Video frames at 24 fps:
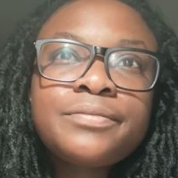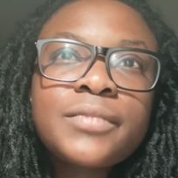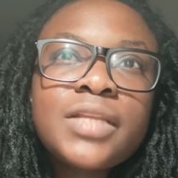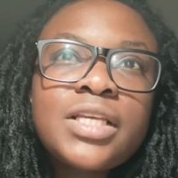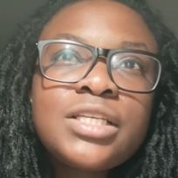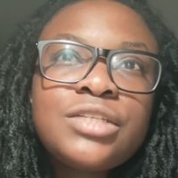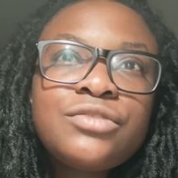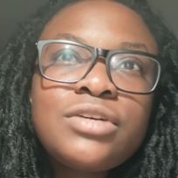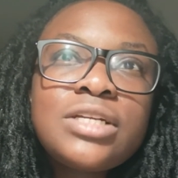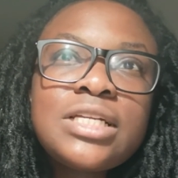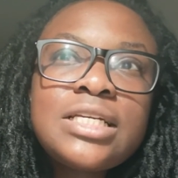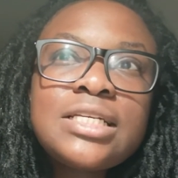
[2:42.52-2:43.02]

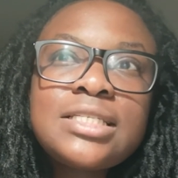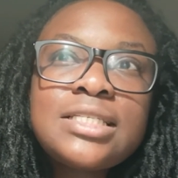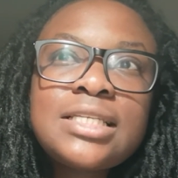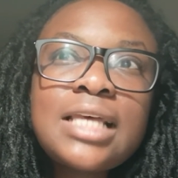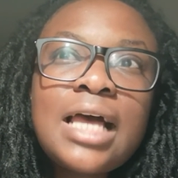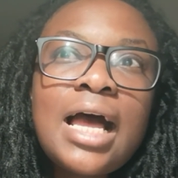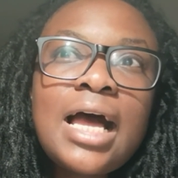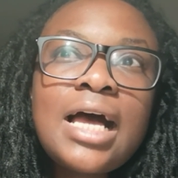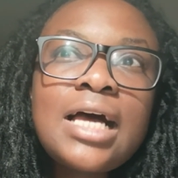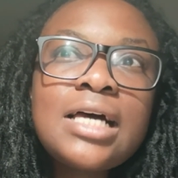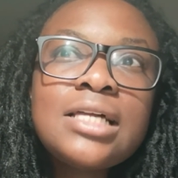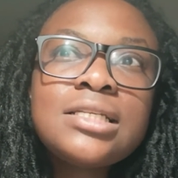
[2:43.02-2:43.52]
it's really
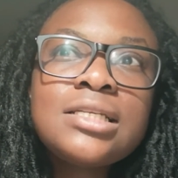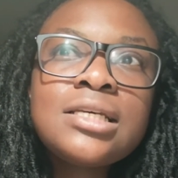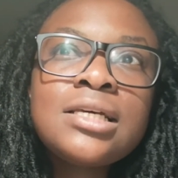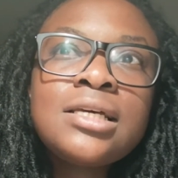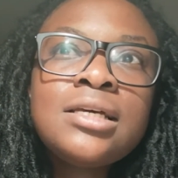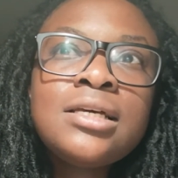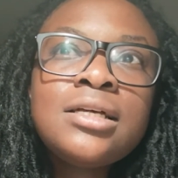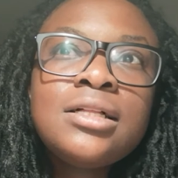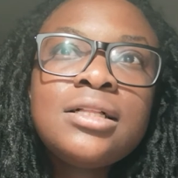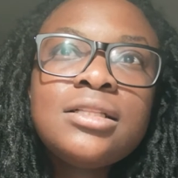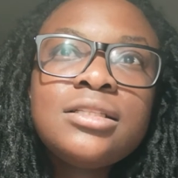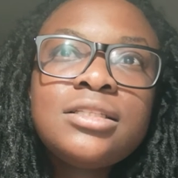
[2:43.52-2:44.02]
sad
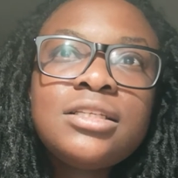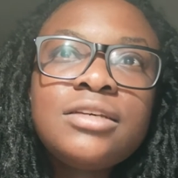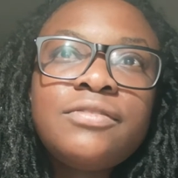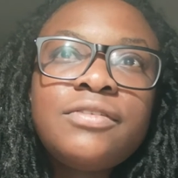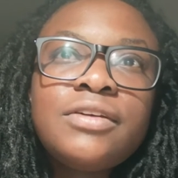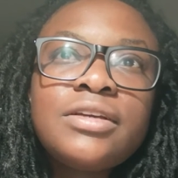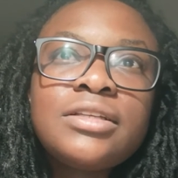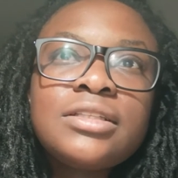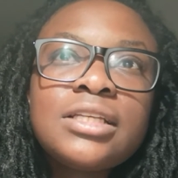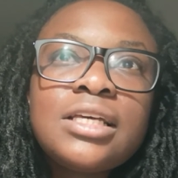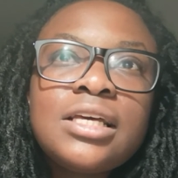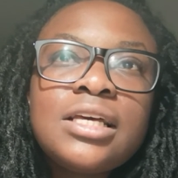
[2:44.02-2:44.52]
to
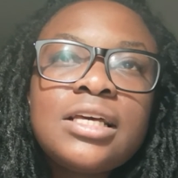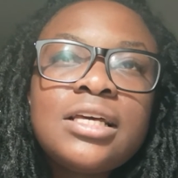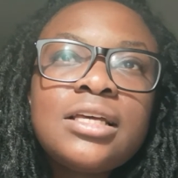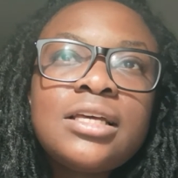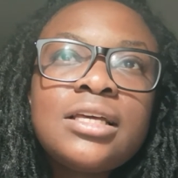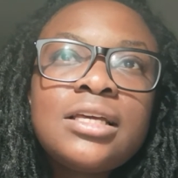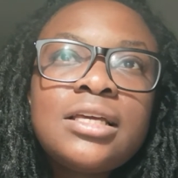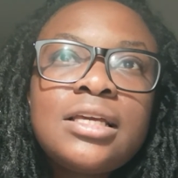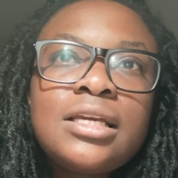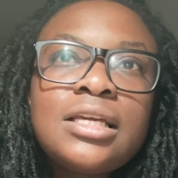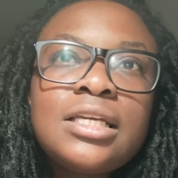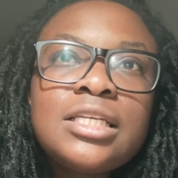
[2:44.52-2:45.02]
think that
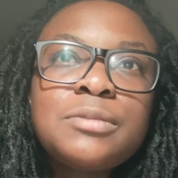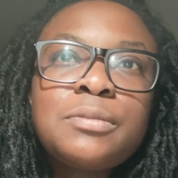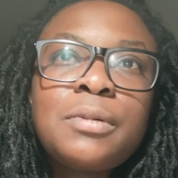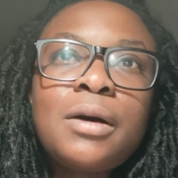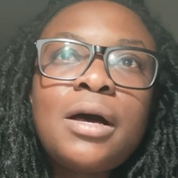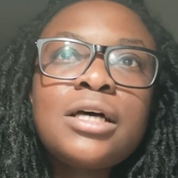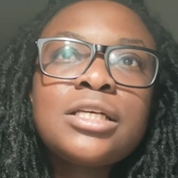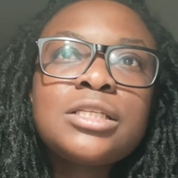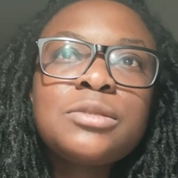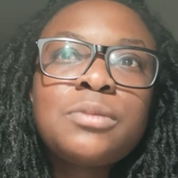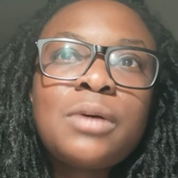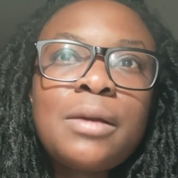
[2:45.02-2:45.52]
he's
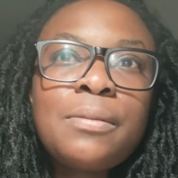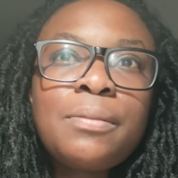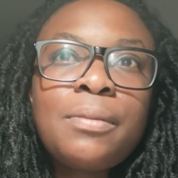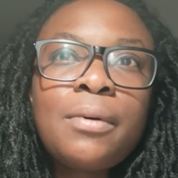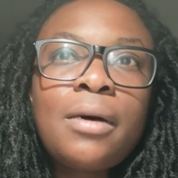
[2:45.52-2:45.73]
passed away,